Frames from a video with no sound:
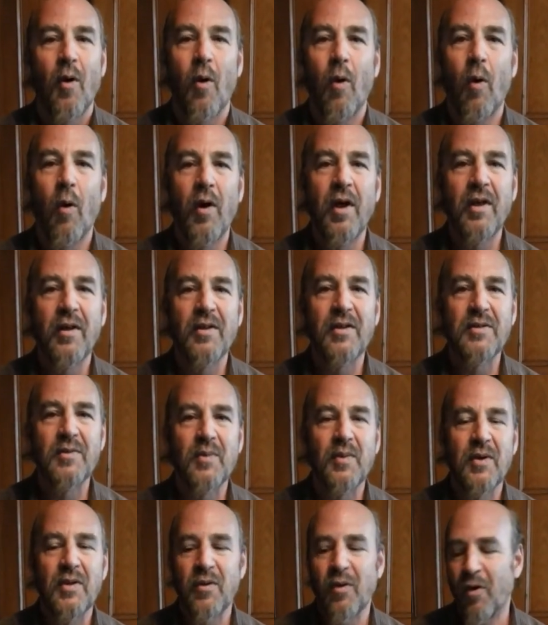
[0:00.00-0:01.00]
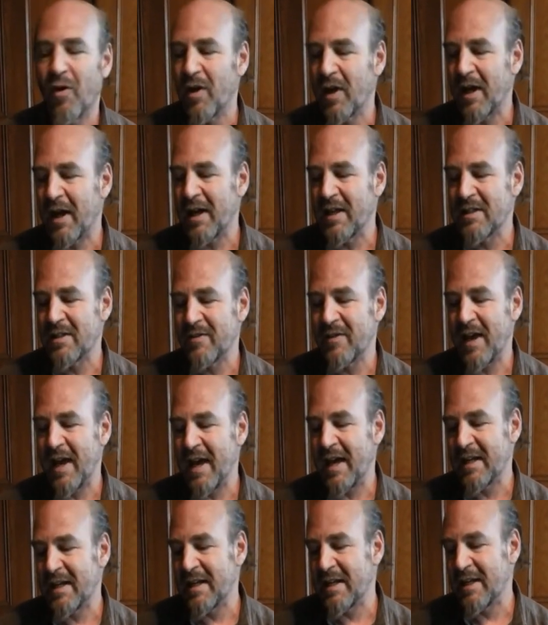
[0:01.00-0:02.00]
oils with all kinds of
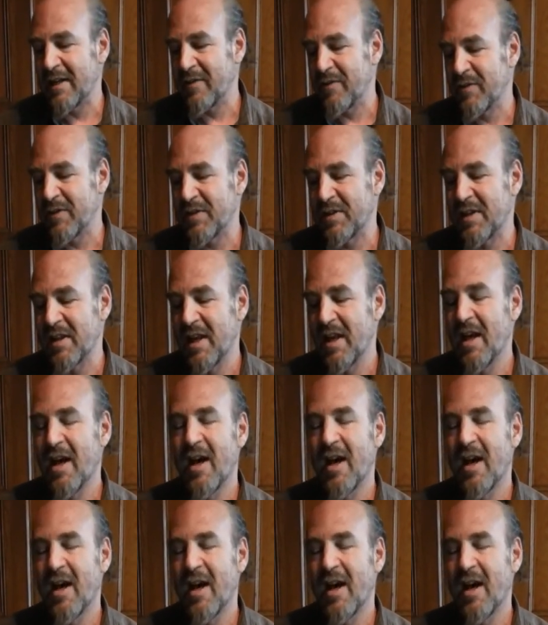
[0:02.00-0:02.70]
additives,